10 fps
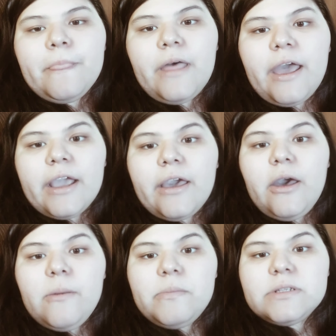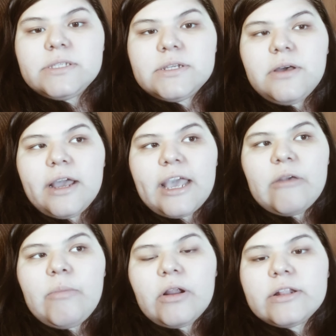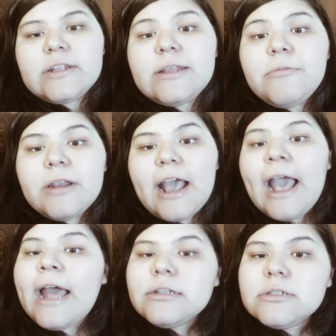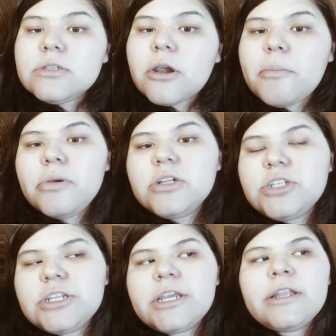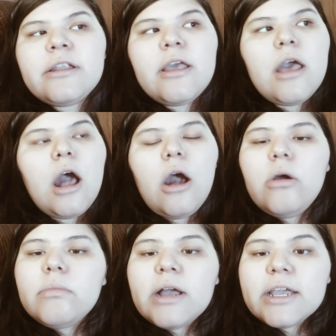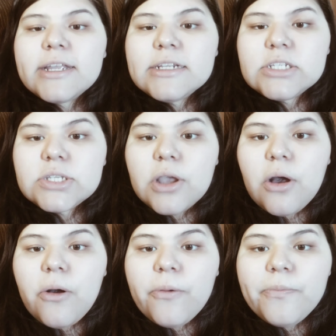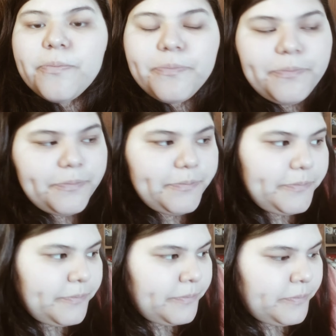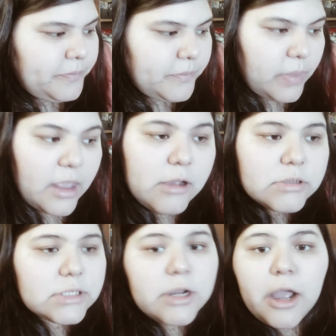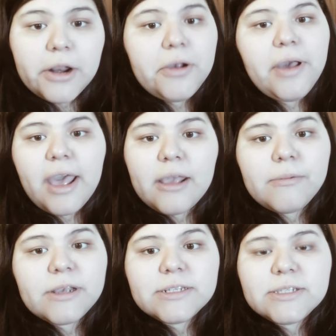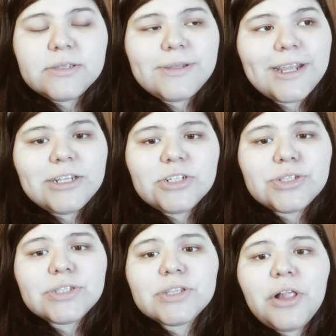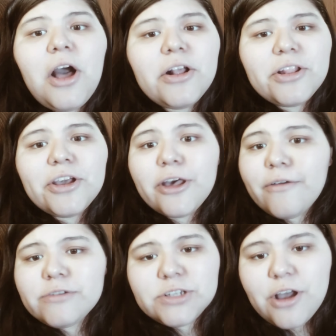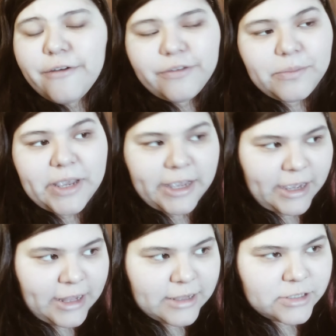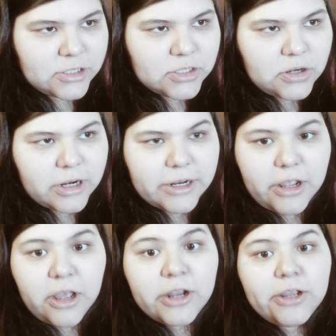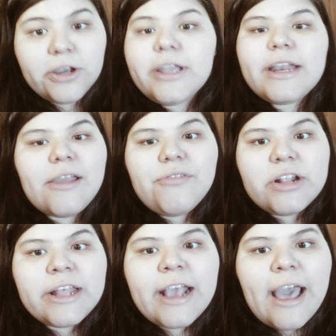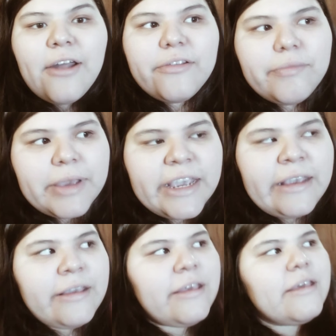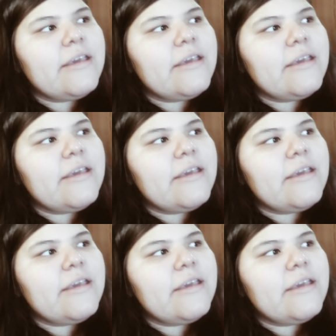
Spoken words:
like up until I gave birth. And then when I had to start pushing, oh my goodness, y'all. It was not okay, because they just slung the covers off of me and then just started unhooking everything out of me.